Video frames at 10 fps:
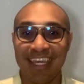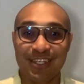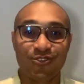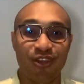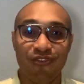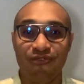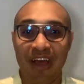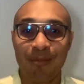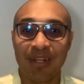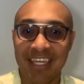Enjoy your
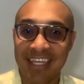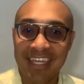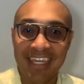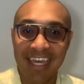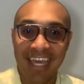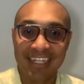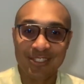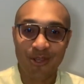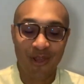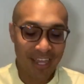family.
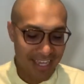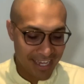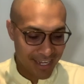Enjoy